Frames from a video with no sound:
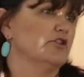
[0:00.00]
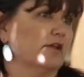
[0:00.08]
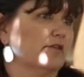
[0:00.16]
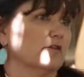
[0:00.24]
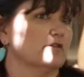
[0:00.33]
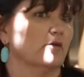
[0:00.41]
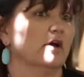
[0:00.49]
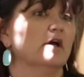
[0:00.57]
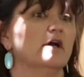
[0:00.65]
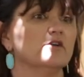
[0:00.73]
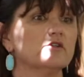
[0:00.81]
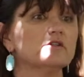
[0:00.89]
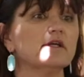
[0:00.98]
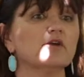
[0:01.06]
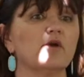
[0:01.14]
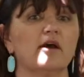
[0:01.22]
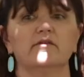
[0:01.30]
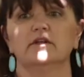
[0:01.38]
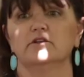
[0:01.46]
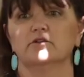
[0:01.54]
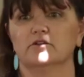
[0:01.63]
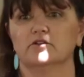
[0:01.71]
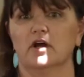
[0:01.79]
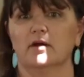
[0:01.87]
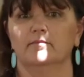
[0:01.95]
inject the soil. Just let gravity do
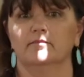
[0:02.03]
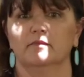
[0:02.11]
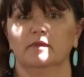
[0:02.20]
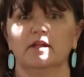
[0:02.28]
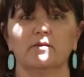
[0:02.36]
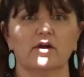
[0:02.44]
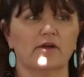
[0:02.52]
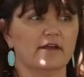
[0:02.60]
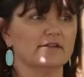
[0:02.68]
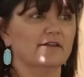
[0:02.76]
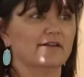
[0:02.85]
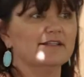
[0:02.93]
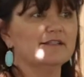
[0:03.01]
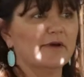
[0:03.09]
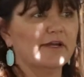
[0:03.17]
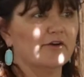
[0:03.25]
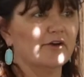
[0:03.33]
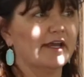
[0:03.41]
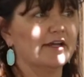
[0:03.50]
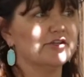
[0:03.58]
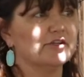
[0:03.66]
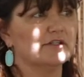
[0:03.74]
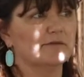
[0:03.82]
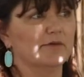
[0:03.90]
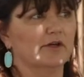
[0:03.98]
its job. Anyway, okay, so that's my
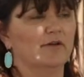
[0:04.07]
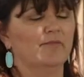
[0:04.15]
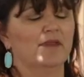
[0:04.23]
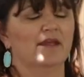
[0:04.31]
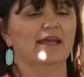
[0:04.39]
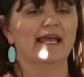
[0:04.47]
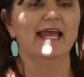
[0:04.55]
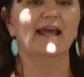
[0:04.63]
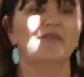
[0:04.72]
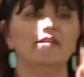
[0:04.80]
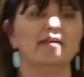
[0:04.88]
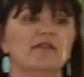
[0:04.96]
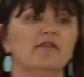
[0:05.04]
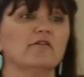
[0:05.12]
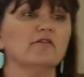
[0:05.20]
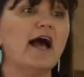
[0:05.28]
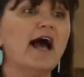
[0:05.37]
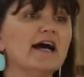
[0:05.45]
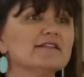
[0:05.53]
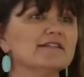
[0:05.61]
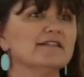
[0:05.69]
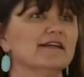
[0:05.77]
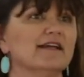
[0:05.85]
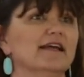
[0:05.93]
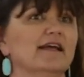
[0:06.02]
irrigation spiel. And then the
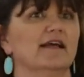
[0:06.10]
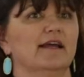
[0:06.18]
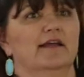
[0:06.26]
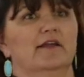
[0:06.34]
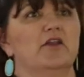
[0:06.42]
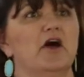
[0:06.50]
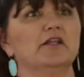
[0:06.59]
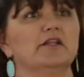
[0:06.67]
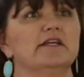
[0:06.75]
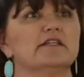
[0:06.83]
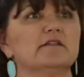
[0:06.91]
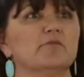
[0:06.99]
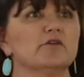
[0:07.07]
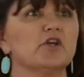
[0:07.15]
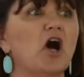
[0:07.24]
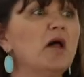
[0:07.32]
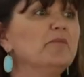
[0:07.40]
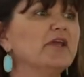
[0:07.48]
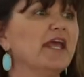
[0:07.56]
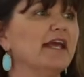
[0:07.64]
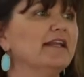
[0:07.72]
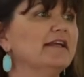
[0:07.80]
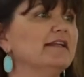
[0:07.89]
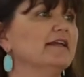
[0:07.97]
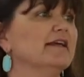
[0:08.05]
last, not least, most
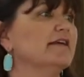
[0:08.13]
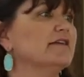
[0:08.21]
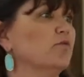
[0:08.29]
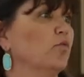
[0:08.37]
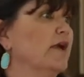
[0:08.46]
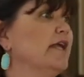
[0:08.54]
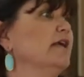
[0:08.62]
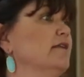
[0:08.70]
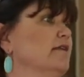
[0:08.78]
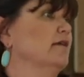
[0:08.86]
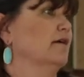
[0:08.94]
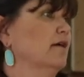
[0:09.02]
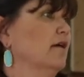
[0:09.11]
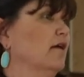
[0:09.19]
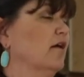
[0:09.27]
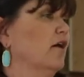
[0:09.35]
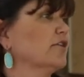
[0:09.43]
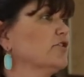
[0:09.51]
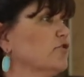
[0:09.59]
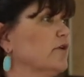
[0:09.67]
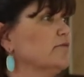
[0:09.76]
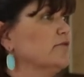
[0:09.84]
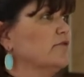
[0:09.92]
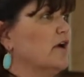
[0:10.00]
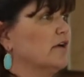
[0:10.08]
complicated is wind. Our
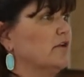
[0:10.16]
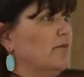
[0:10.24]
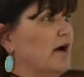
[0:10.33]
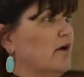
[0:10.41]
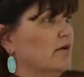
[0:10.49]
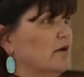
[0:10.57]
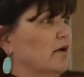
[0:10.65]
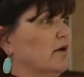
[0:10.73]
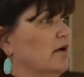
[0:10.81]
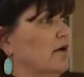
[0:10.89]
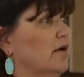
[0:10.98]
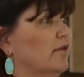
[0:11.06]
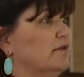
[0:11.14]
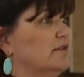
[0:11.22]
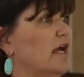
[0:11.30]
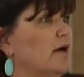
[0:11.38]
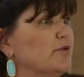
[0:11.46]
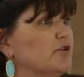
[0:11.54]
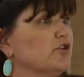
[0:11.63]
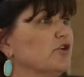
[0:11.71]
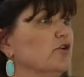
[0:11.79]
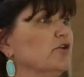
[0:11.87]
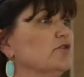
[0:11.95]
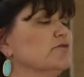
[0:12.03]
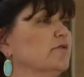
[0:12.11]
extremes, we've talked about
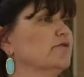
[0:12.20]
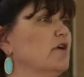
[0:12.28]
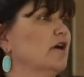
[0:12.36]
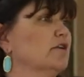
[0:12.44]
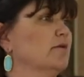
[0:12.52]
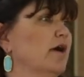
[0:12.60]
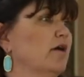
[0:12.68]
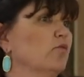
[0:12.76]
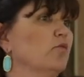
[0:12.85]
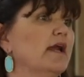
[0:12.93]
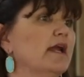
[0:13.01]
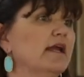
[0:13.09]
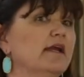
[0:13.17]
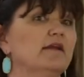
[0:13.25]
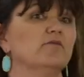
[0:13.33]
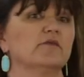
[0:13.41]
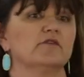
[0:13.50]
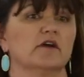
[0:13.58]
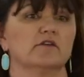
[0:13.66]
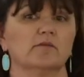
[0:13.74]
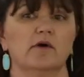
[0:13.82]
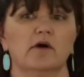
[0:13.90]
temperatures, we've talked about rain, we've talked